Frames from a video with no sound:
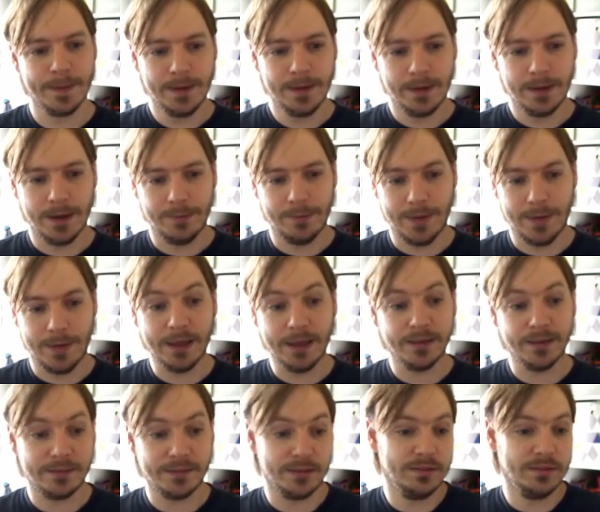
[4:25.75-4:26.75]

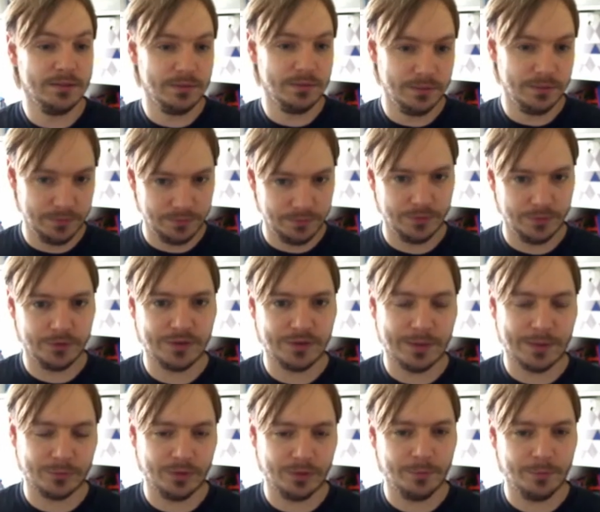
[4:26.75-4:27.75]
And
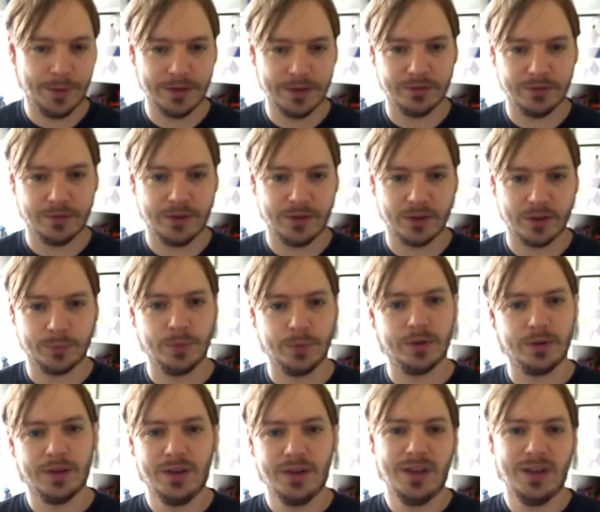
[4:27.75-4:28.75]
the page in the
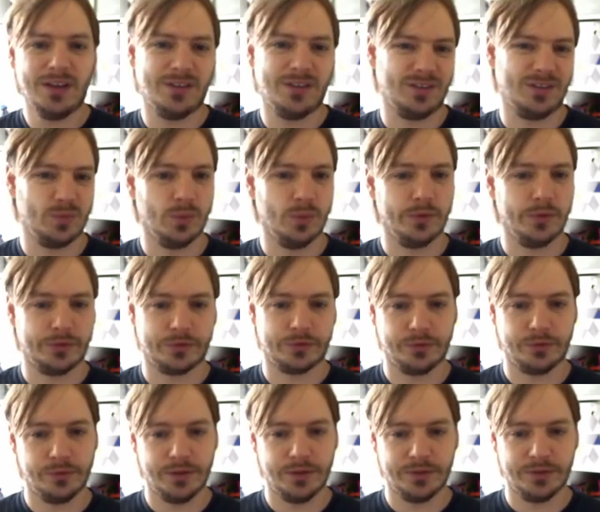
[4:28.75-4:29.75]
textbook, it just walks
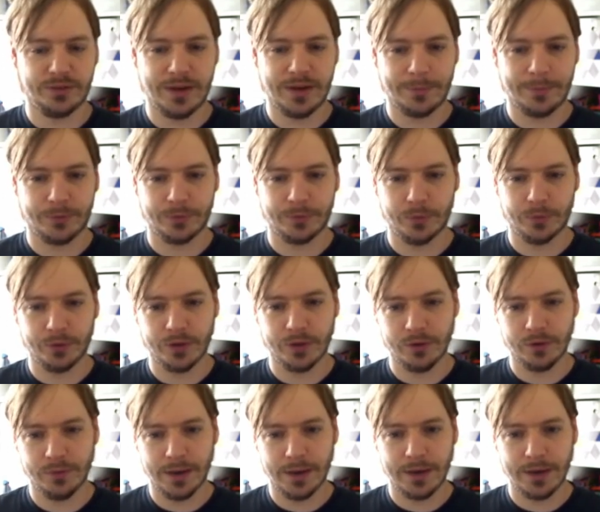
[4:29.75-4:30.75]
through these steps for
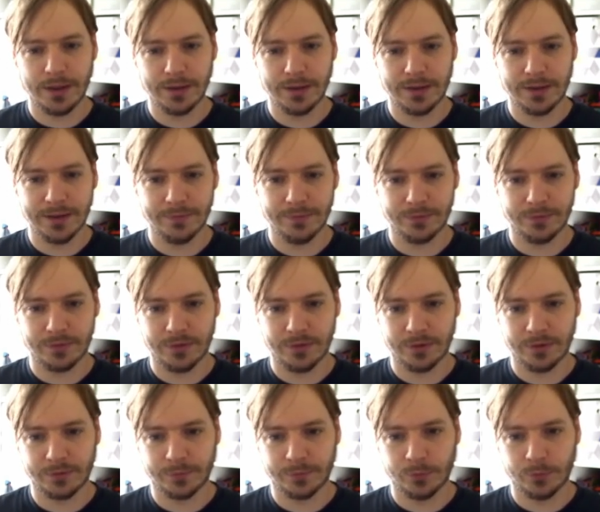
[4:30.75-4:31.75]
you, and it gives
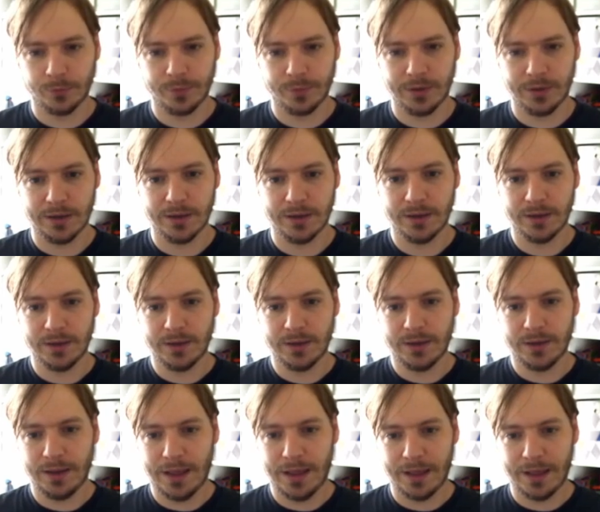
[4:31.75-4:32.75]
this formula
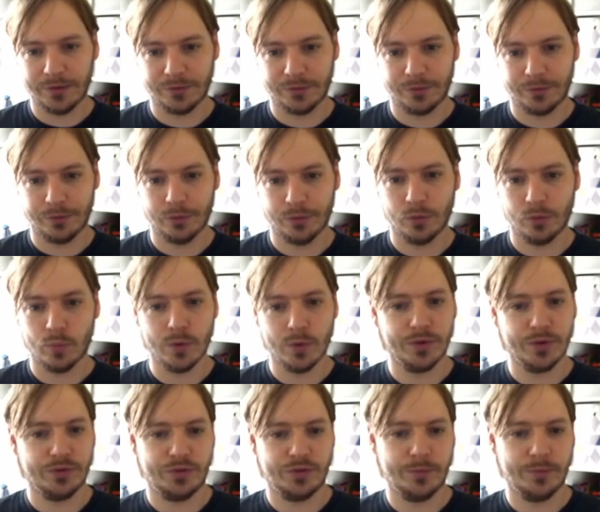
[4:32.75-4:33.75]
as the
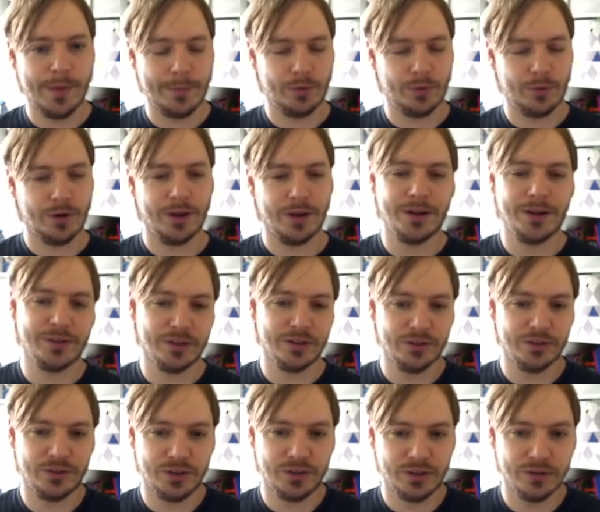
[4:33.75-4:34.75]
one to memorize
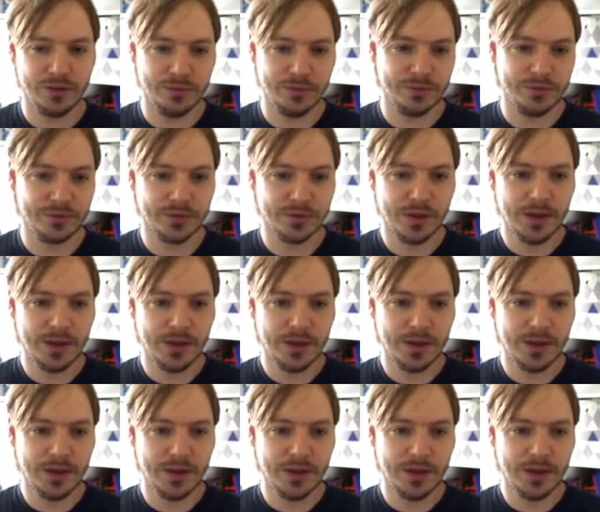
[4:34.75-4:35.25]
and to use.